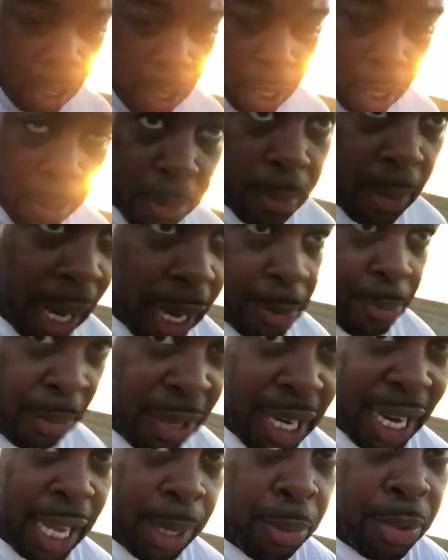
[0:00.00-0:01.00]
and
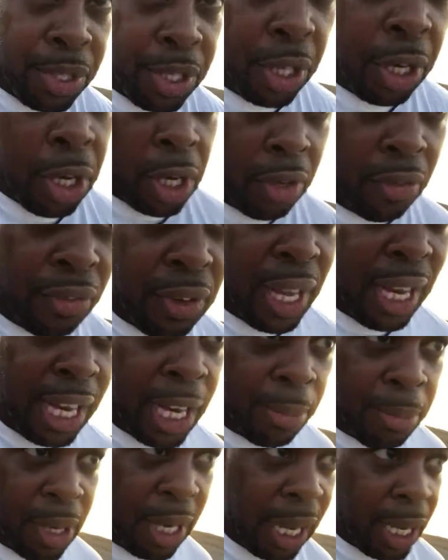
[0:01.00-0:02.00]
being able to kind of
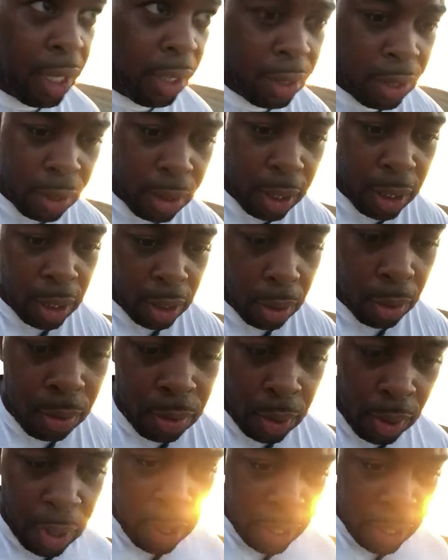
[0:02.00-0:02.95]
eliminate, you know,